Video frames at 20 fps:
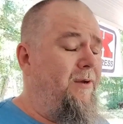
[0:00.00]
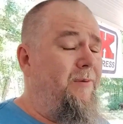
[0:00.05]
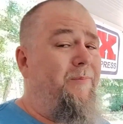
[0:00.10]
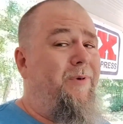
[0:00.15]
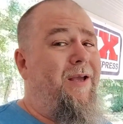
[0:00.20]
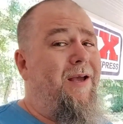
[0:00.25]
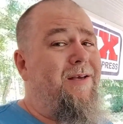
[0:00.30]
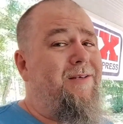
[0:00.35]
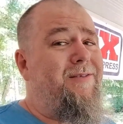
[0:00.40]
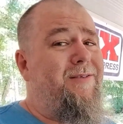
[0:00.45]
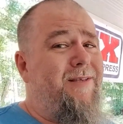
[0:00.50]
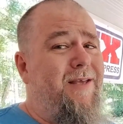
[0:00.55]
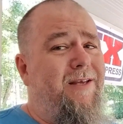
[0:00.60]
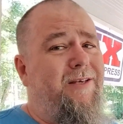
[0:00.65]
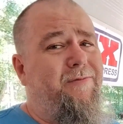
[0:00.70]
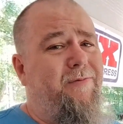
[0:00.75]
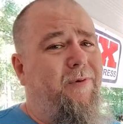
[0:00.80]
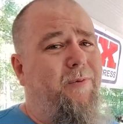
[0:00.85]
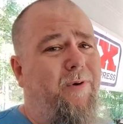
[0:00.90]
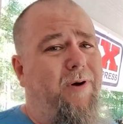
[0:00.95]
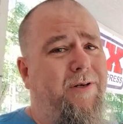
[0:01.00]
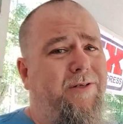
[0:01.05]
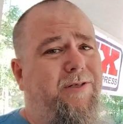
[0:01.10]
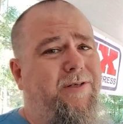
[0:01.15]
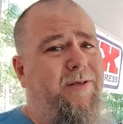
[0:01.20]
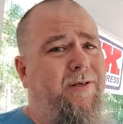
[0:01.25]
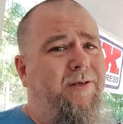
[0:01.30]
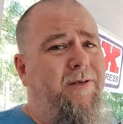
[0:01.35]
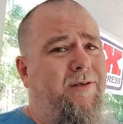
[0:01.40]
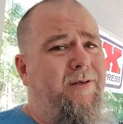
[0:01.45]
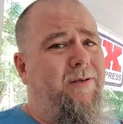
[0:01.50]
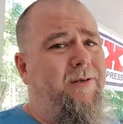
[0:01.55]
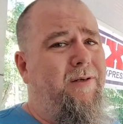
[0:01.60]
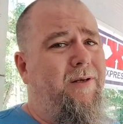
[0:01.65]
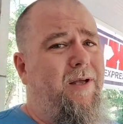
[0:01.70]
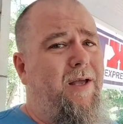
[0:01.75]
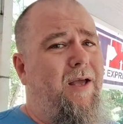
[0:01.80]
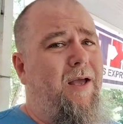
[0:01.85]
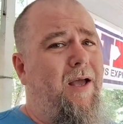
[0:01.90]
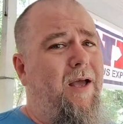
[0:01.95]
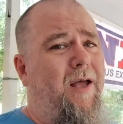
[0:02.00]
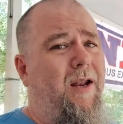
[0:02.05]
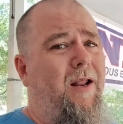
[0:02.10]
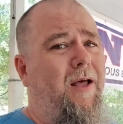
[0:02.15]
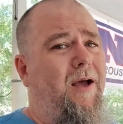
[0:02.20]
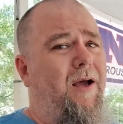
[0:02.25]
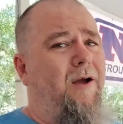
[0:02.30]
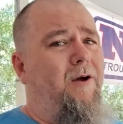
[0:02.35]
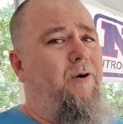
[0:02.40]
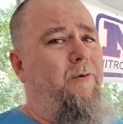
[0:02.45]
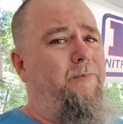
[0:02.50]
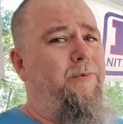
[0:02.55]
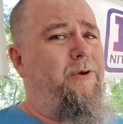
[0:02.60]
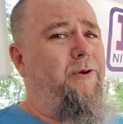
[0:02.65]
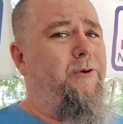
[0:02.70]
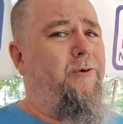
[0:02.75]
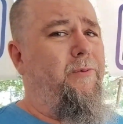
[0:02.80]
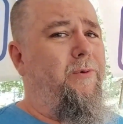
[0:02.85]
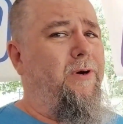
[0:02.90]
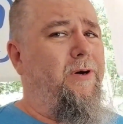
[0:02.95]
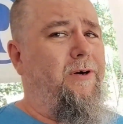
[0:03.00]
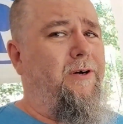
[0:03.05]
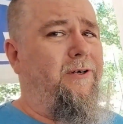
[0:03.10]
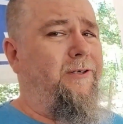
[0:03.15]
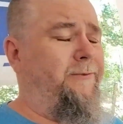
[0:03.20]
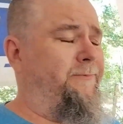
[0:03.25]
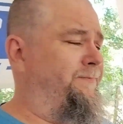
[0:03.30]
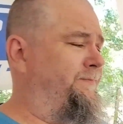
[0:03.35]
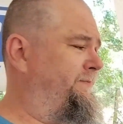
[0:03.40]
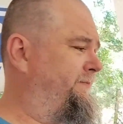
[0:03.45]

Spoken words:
But guys, thanks for watching, and I hope you